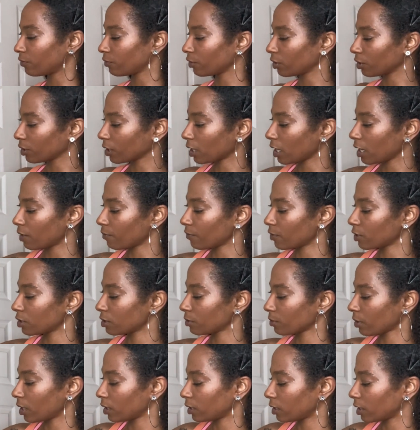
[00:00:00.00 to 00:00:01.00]
of your canvas
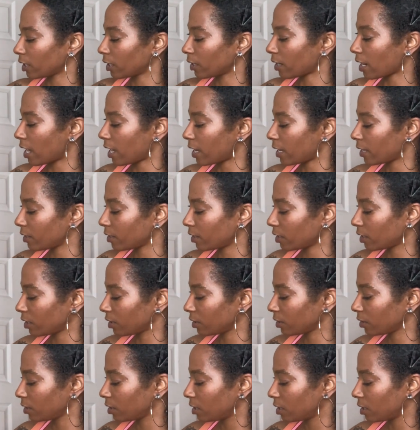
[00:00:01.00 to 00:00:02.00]
right there
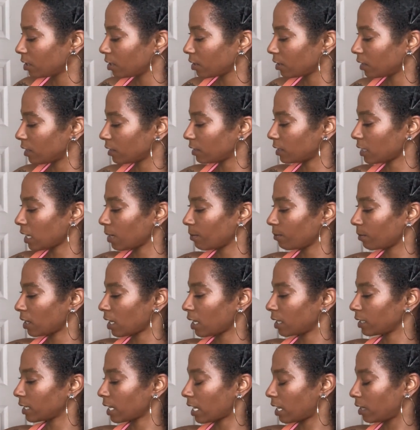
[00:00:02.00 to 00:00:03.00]
either. The same
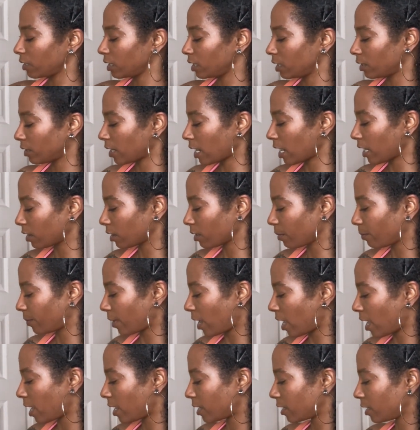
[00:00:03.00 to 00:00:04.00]
thing down here at the
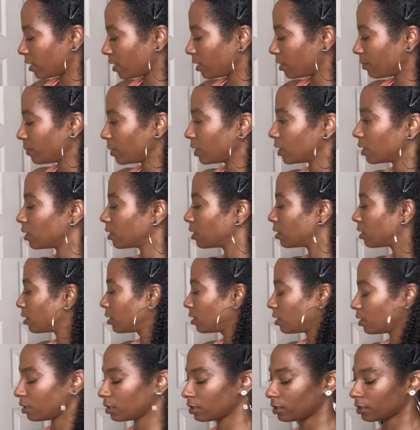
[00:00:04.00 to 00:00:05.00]
bottom.
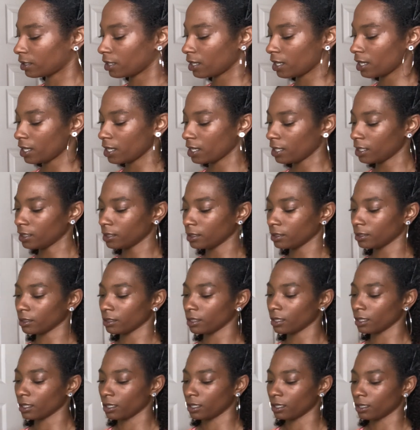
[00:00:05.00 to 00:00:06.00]

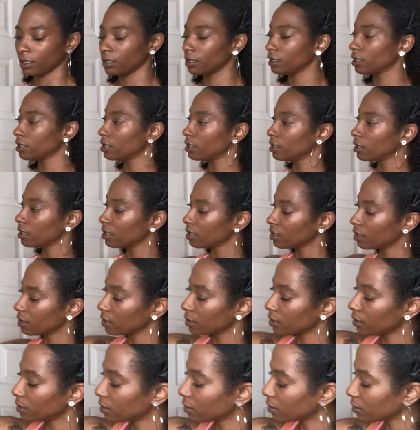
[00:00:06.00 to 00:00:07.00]
And
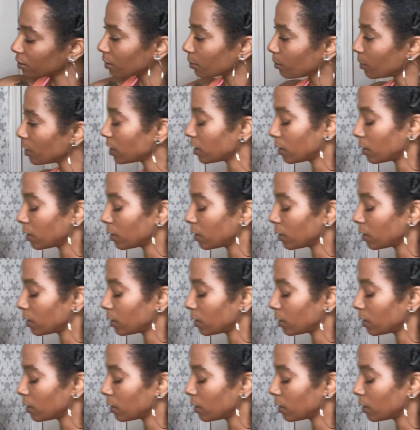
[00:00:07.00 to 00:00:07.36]
let me